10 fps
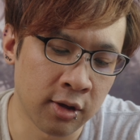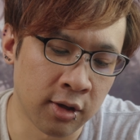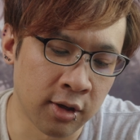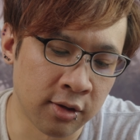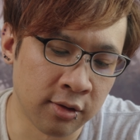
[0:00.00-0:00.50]

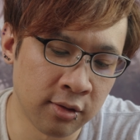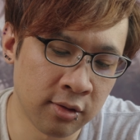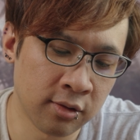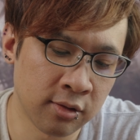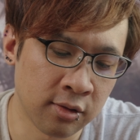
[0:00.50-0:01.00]
and
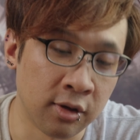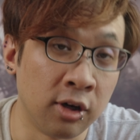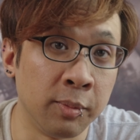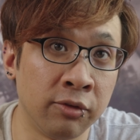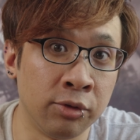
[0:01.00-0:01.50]

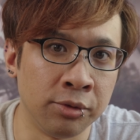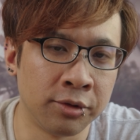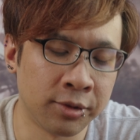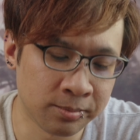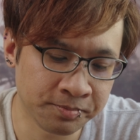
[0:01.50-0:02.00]
it'll be
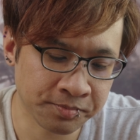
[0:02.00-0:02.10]
fruits.